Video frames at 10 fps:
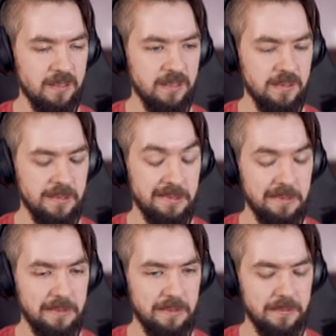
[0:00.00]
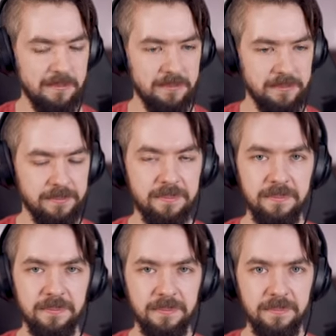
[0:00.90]

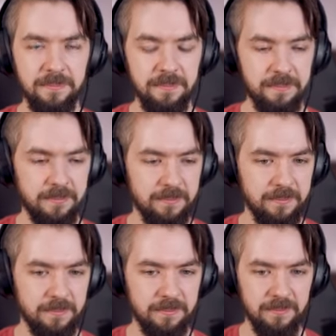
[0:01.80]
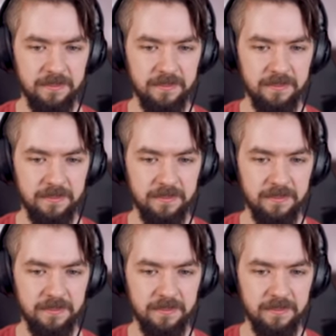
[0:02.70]
Nothing is said.